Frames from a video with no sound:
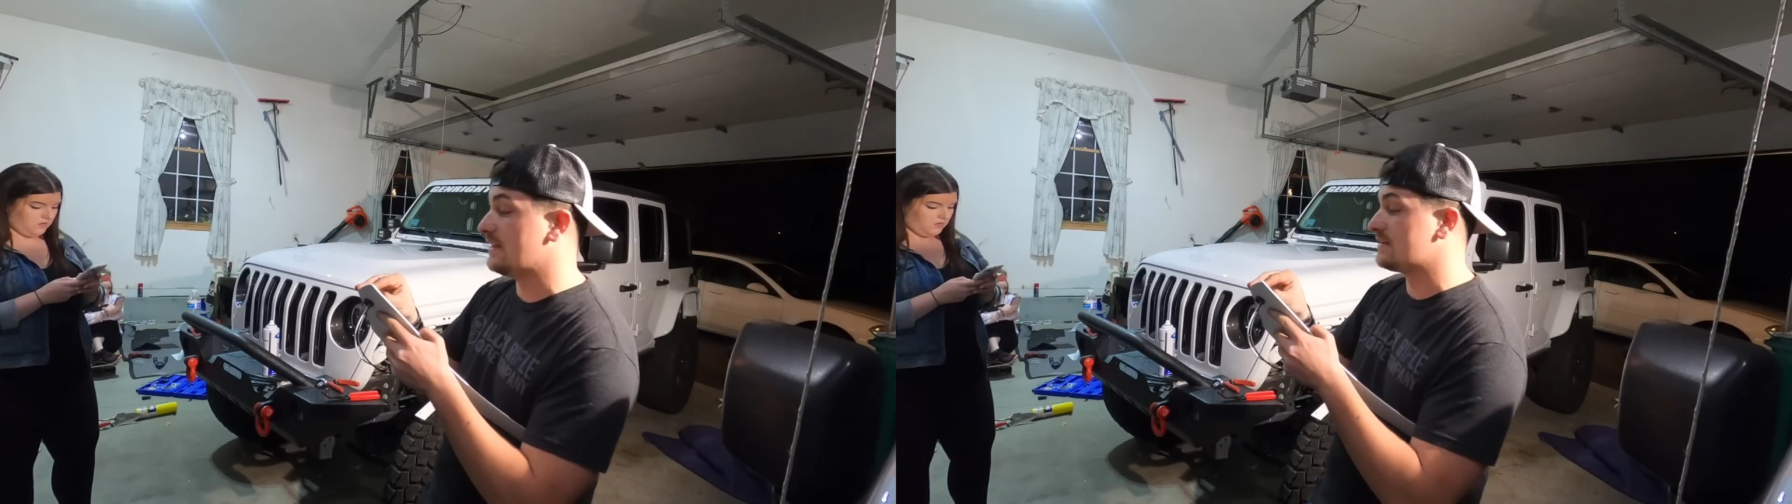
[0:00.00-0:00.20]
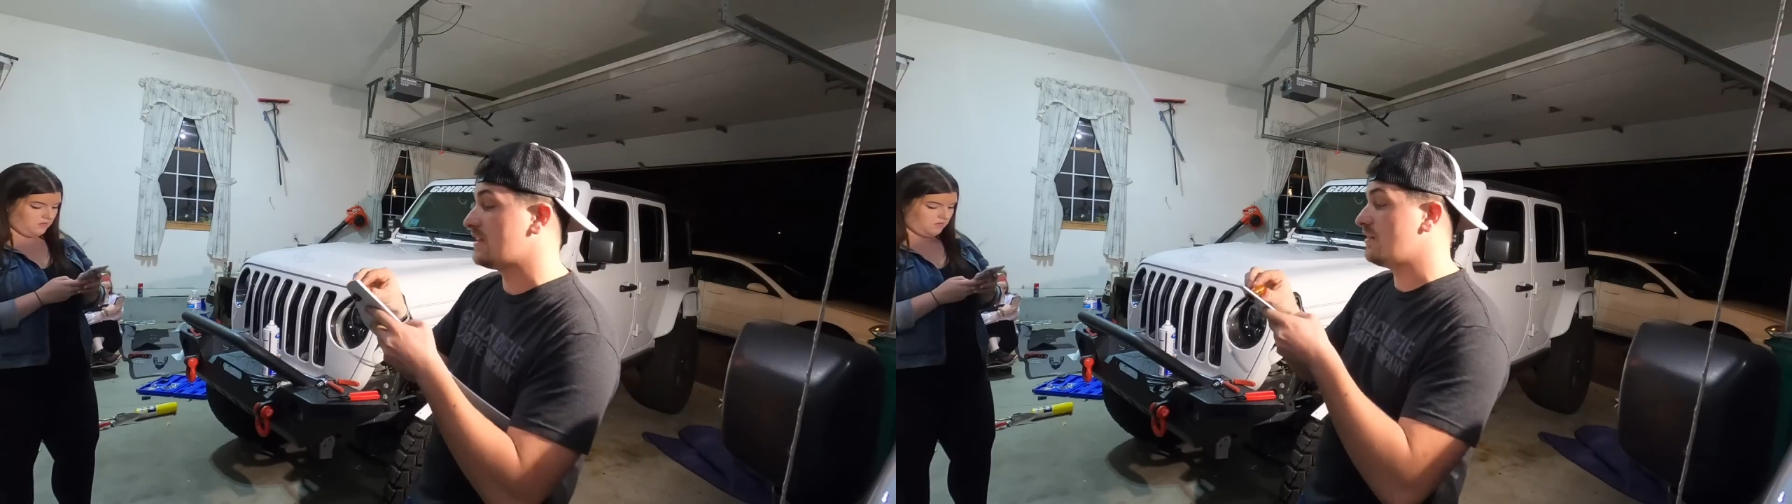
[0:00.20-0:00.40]

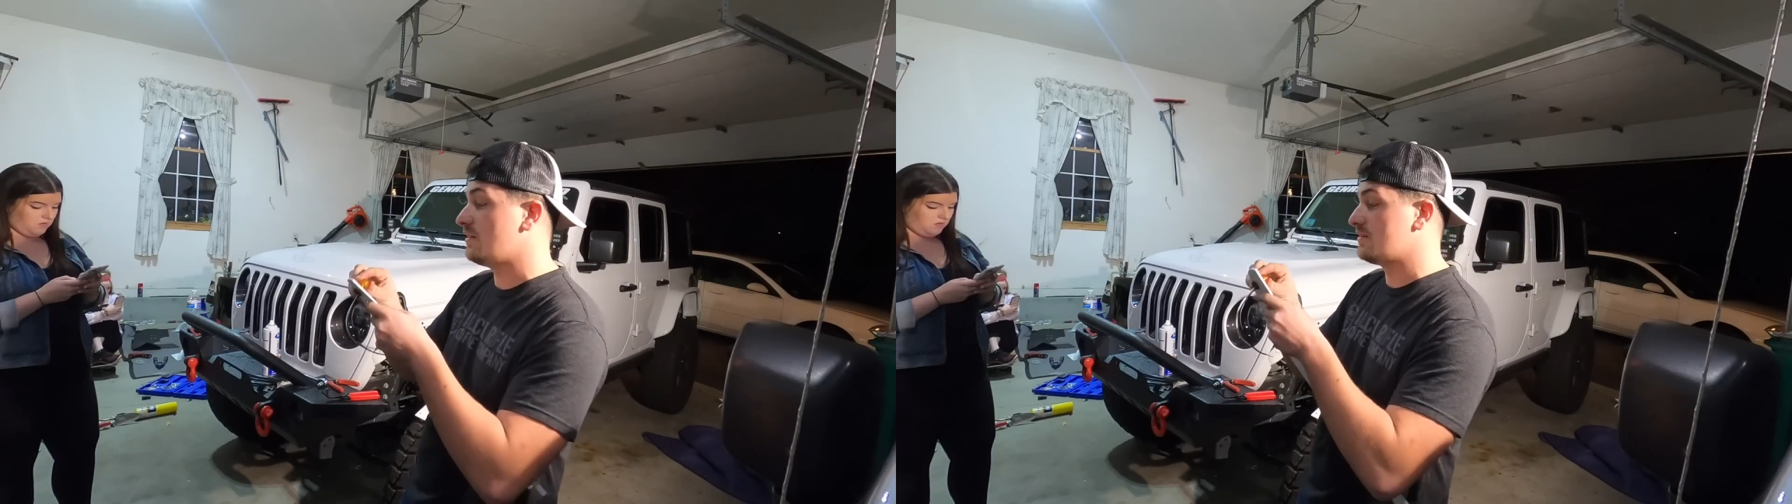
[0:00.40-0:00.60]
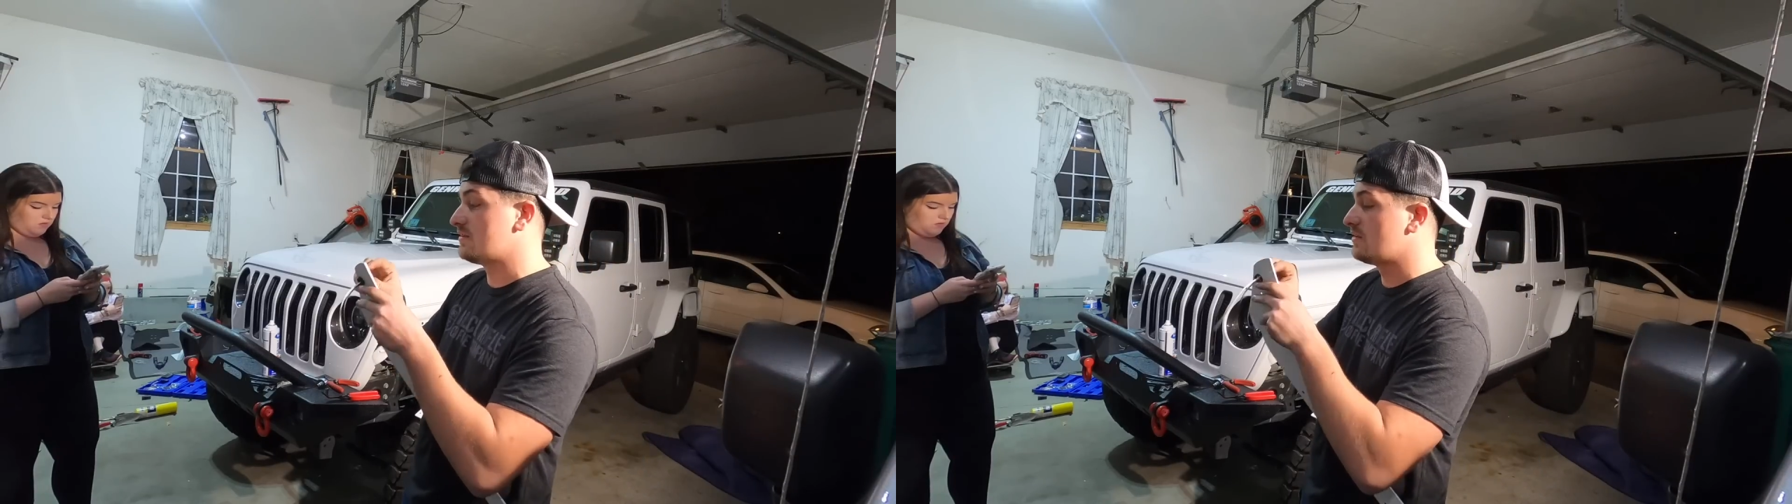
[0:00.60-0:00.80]
sent
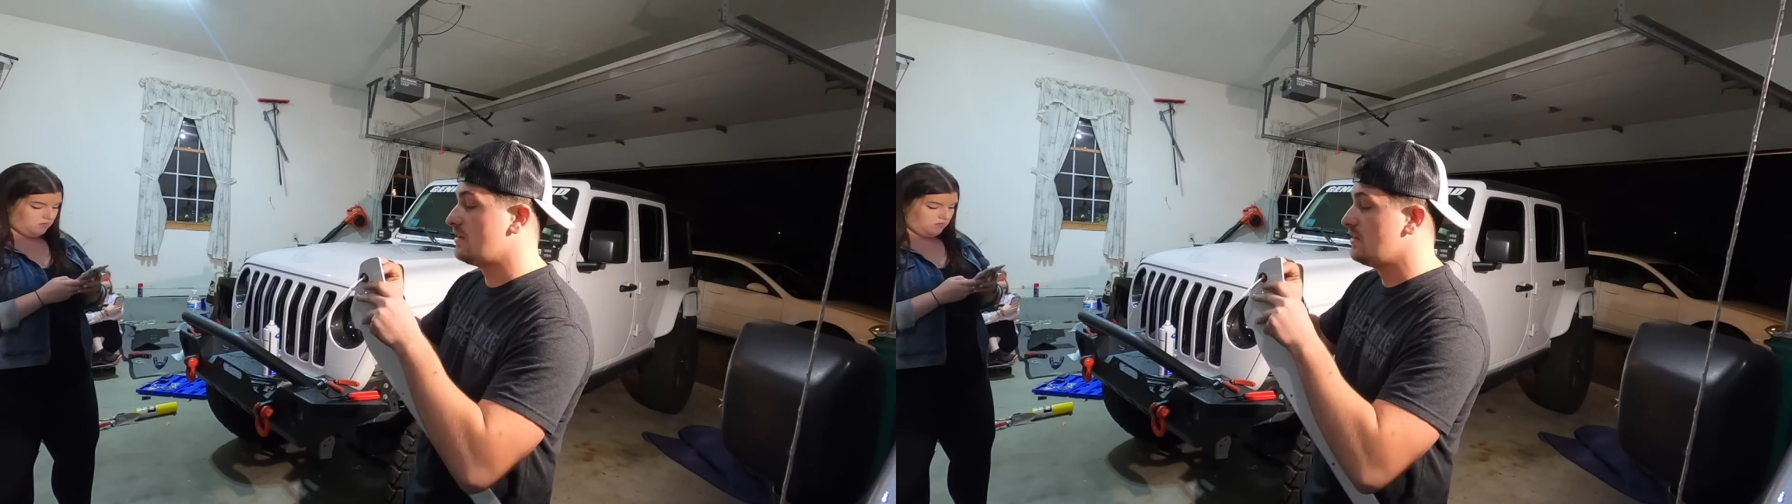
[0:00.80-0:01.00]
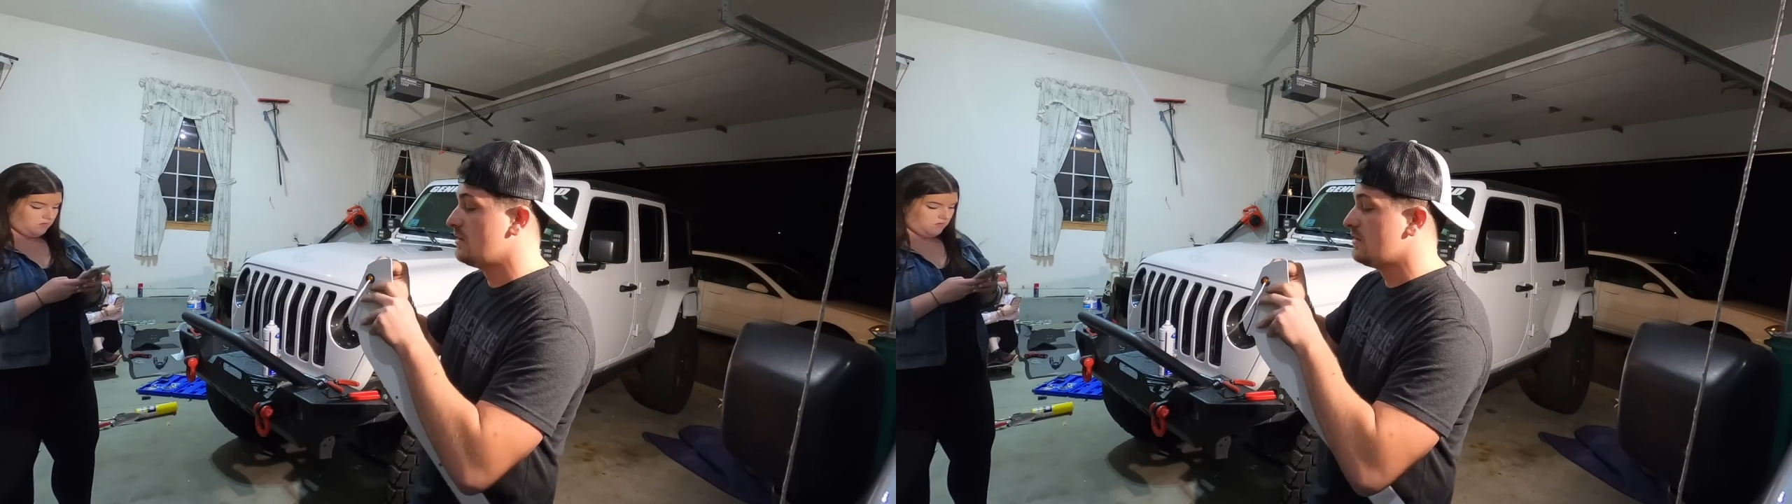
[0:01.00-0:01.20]
us,
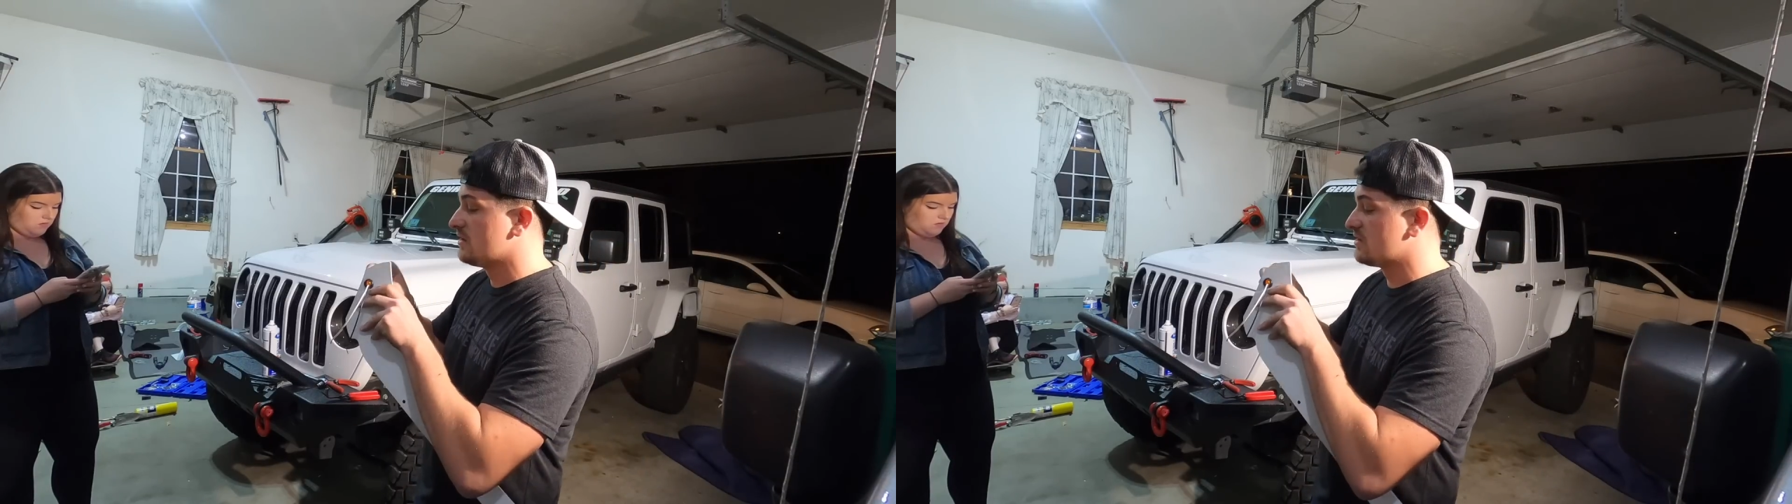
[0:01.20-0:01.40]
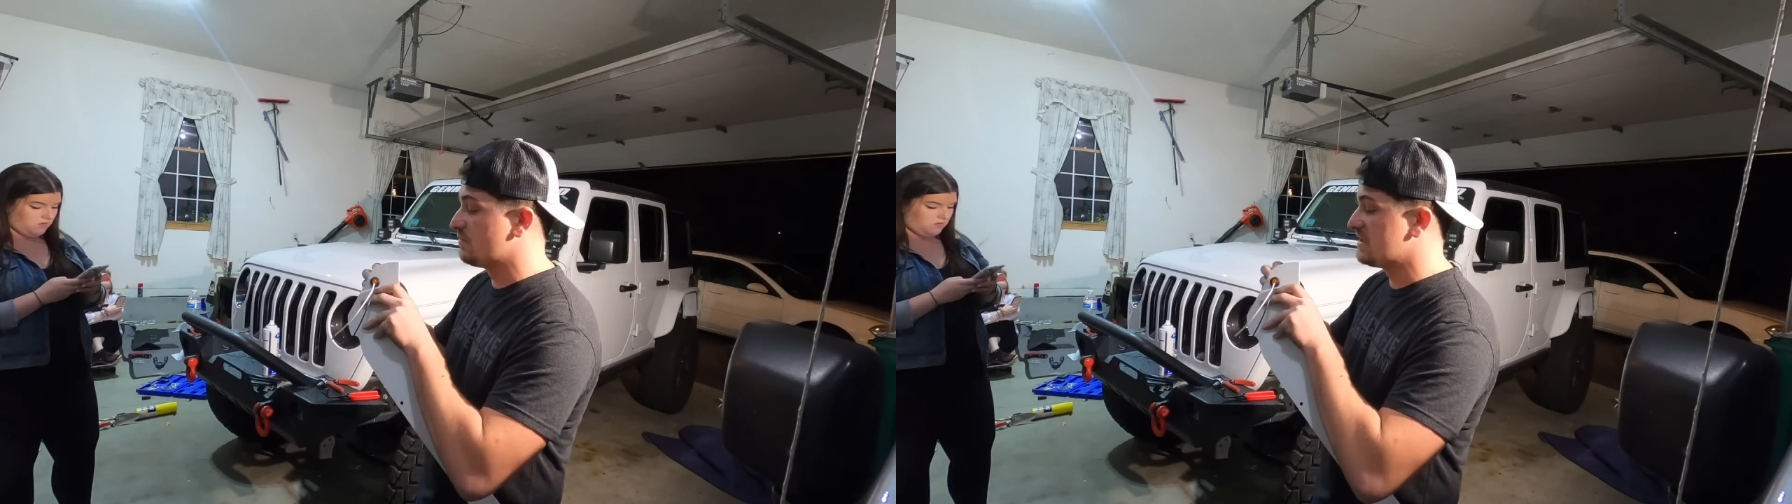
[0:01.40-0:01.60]

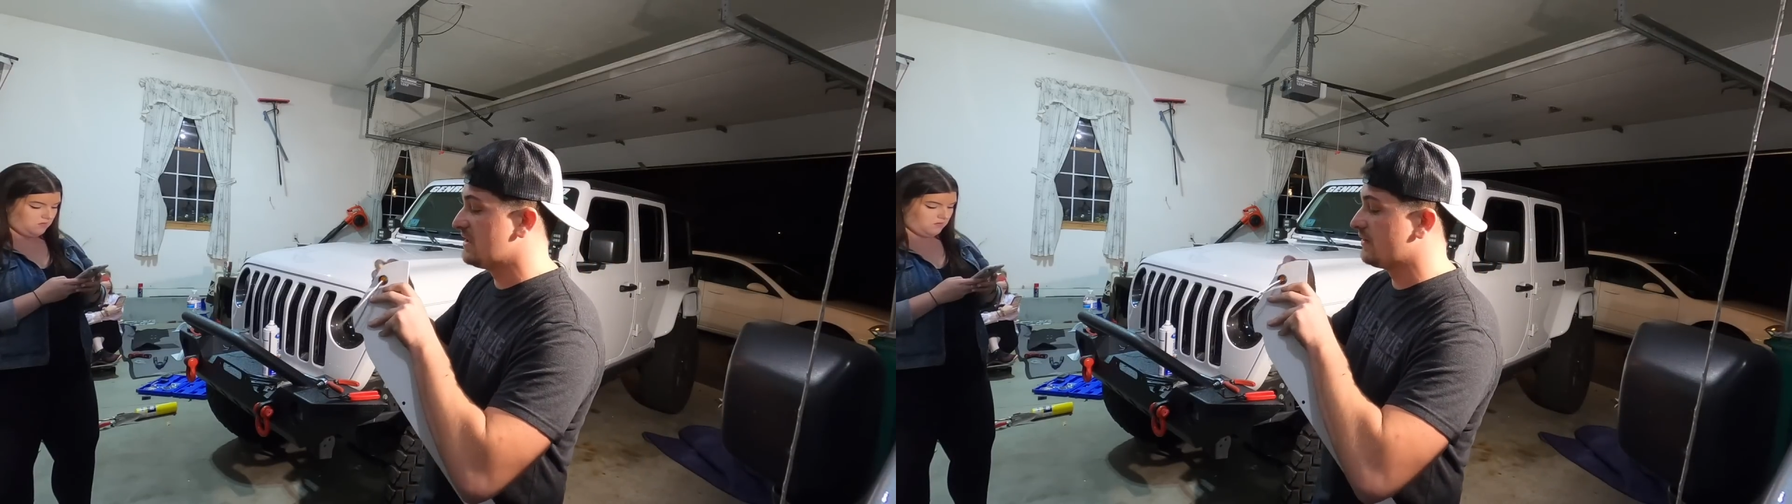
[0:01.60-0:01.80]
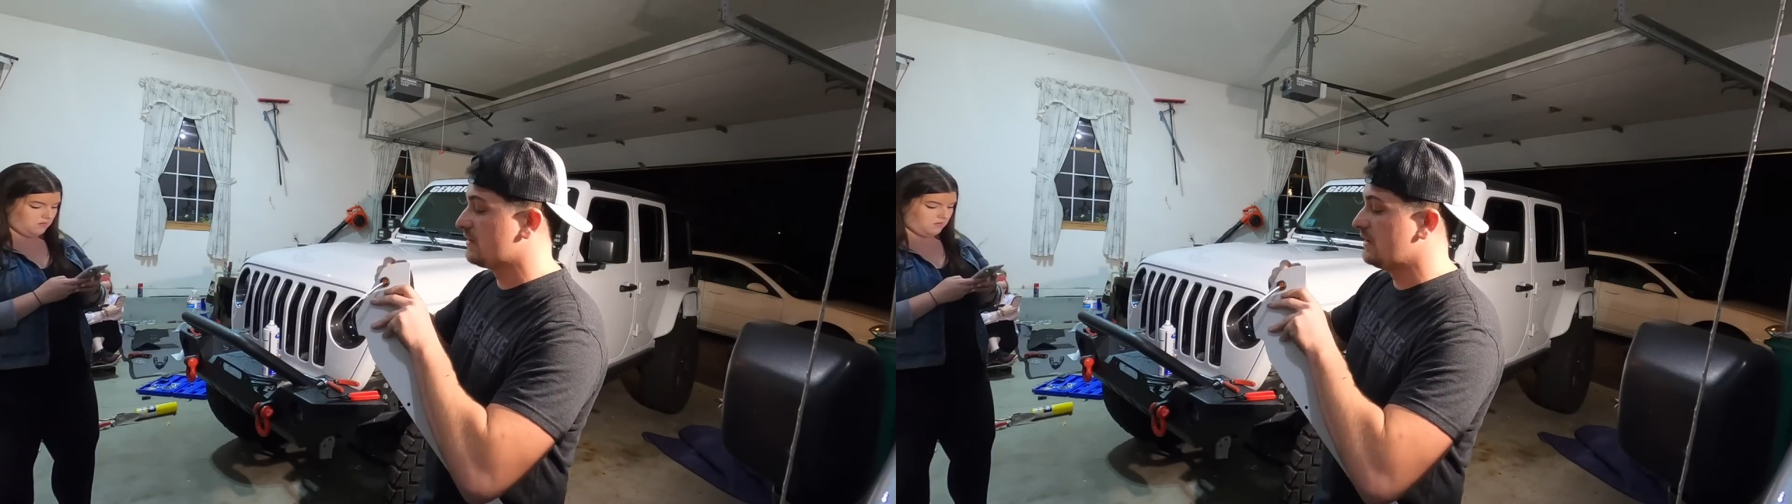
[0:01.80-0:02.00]

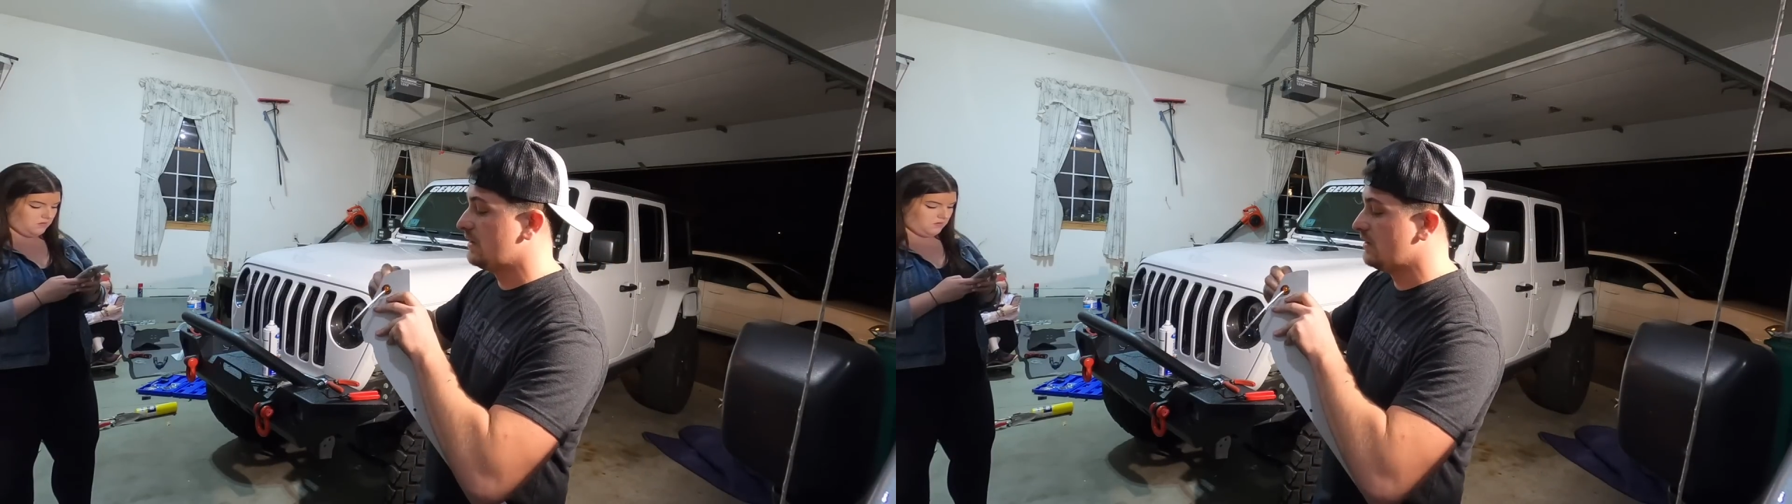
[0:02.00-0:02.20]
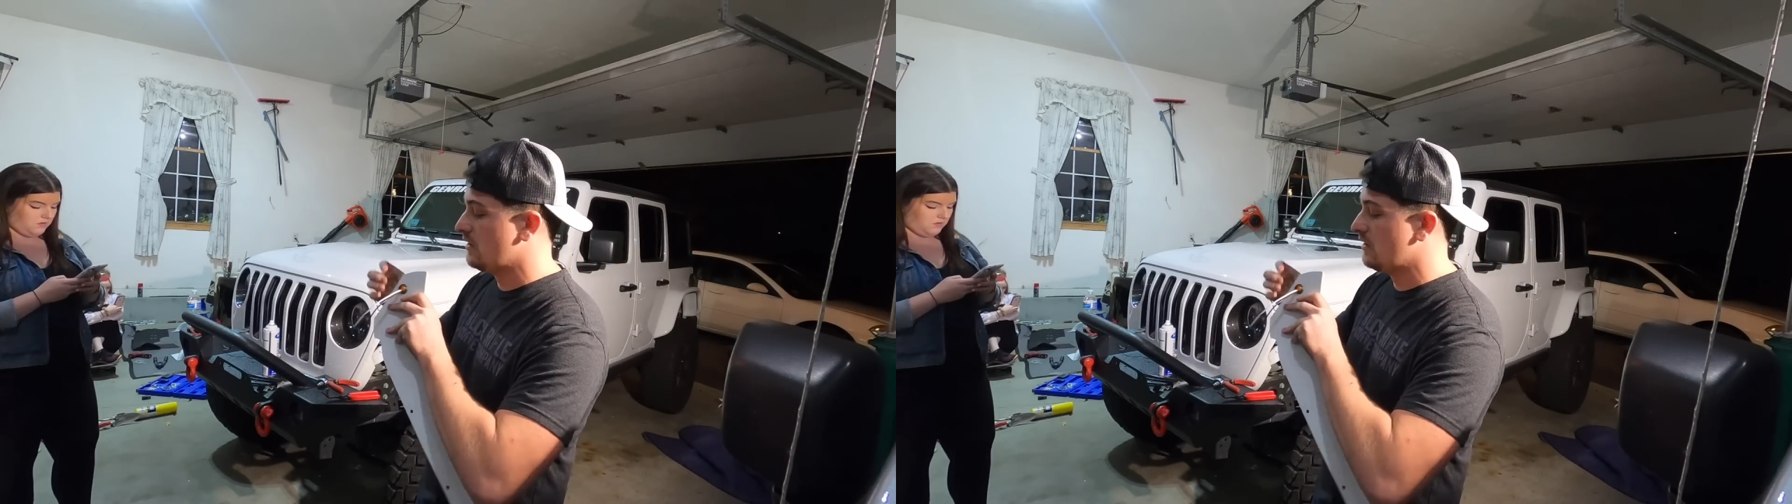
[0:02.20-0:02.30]
specifically,